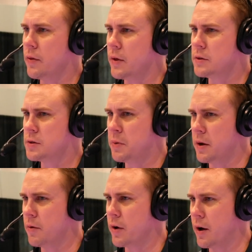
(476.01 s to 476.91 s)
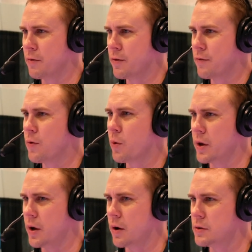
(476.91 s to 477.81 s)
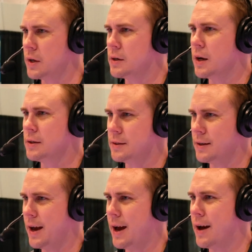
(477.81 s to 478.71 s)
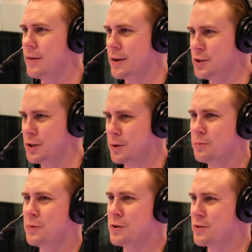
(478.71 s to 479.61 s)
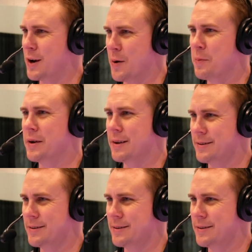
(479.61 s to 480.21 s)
that's been around for 4 years that doesn't have an issue when you try to open it.